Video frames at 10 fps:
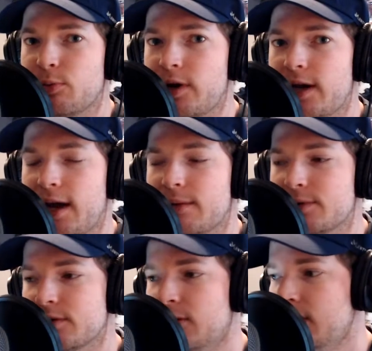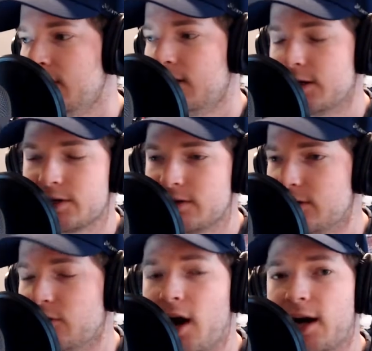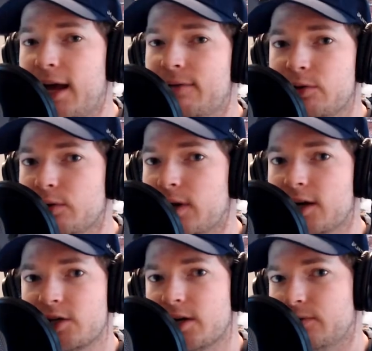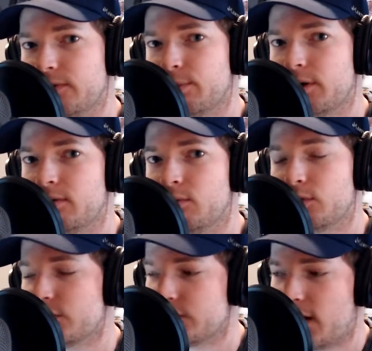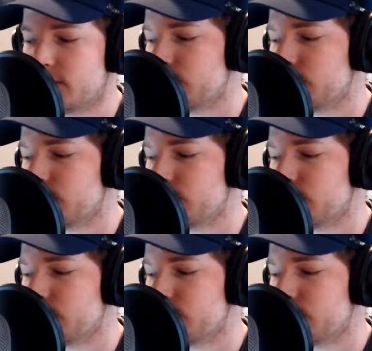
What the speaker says: games, you're not going to have to do a lot of channel flipping, which is nice. You're